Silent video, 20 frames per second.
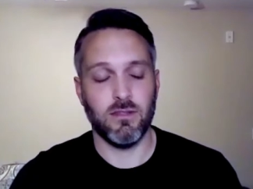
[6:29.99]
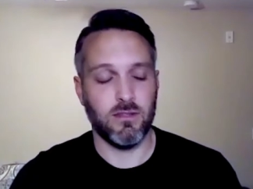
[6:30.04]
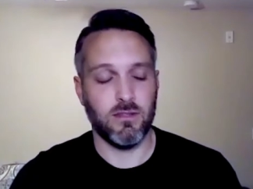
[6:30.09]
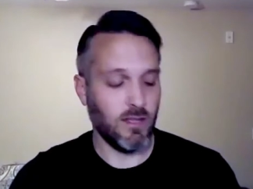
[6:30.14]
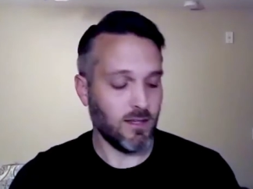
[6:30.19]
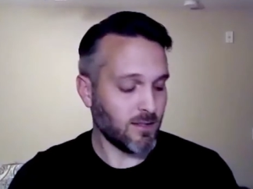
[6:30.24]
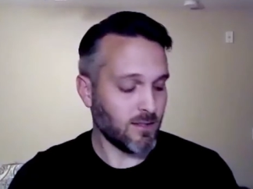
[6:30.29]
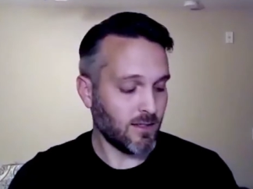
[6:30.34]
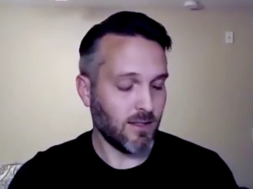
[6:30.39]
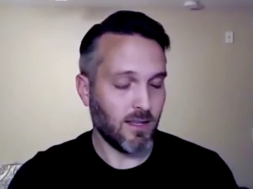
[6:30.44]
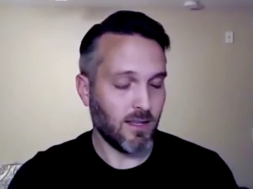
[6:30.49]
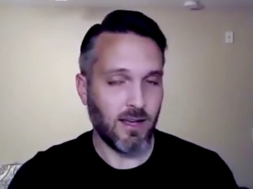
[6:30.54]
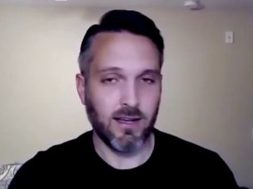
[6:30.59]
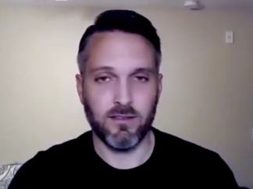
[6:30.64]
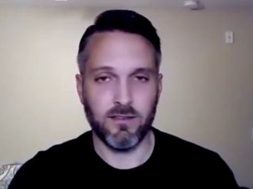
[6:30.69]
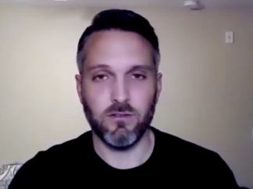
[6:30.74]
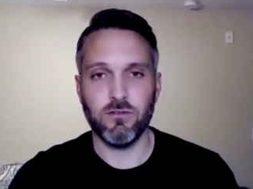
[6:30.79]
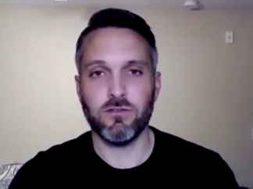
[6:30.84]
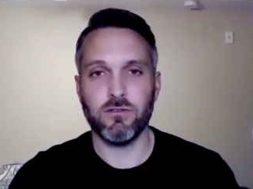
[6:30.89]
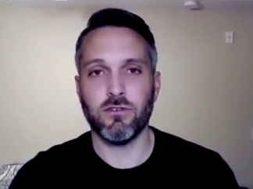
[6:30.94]
that's a lot.
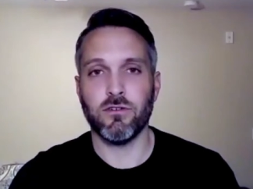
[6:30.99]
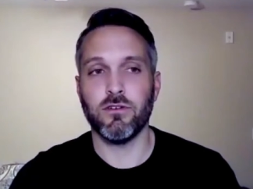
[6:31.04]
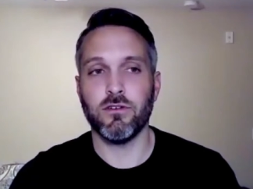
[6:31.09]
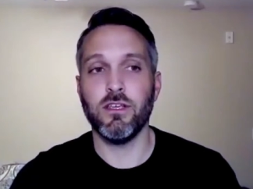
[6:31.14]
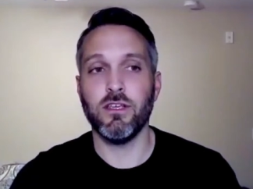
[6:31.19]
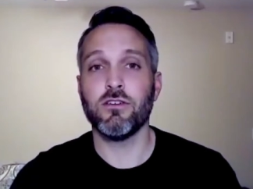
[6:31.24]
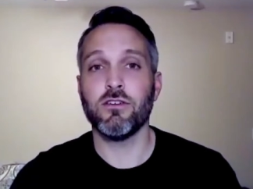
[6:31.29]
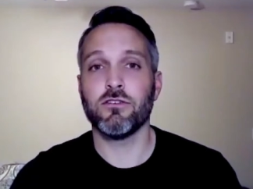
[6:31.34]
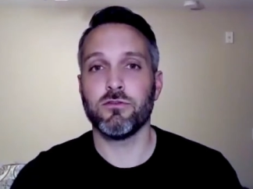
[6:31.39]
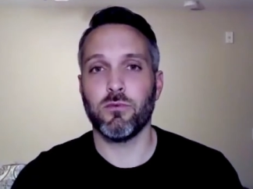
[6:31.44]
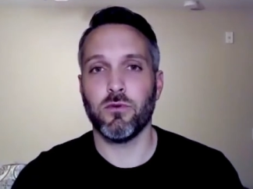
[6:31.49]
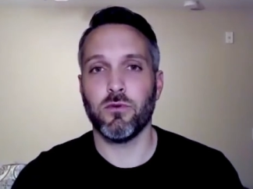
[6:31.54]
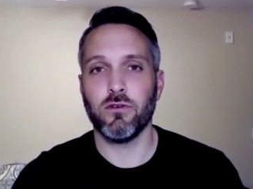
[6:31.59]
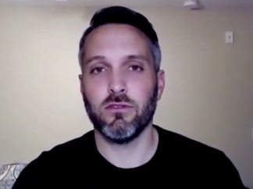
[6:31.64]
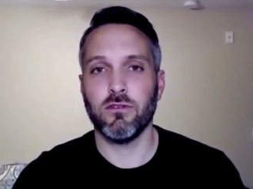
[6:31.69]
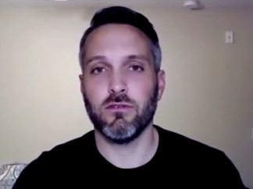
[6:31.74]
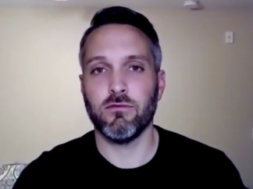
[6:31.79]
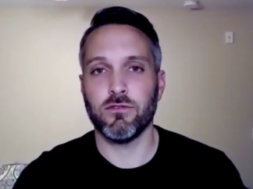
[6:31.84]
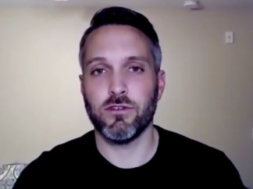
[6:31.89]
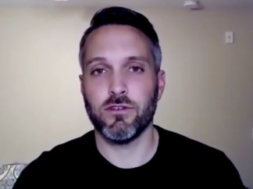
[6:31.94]
Those are a year's worth
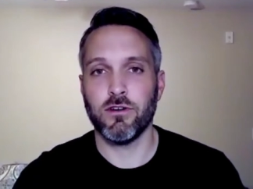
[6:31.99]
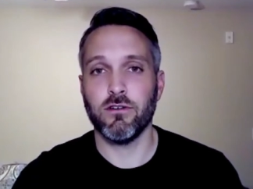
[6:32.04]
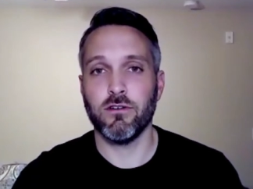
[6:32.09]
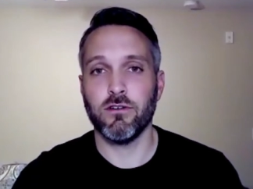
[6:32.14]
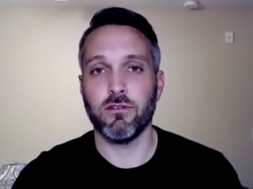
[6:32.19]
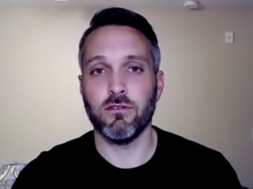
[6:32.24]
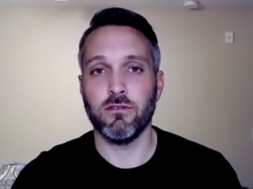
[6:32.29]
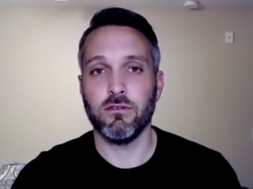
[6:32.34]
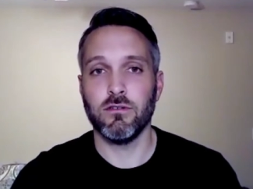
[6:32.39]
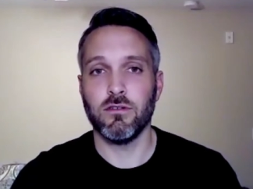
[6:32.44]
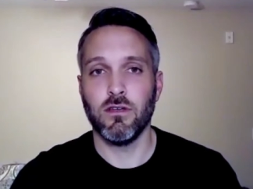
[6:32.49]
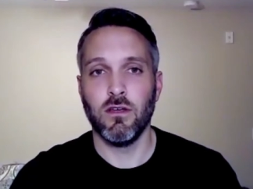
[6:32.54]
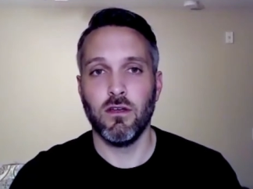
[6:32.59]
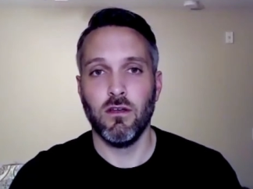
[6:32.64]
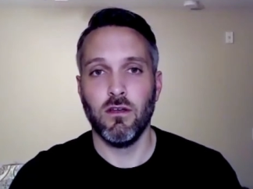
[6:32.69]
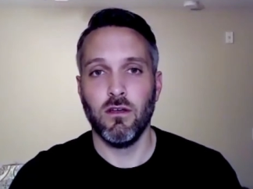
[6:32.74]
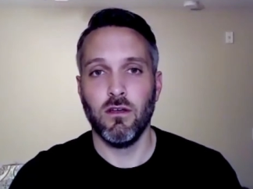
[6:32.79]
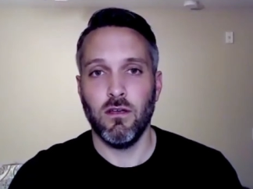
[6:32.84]
of returns. Uh,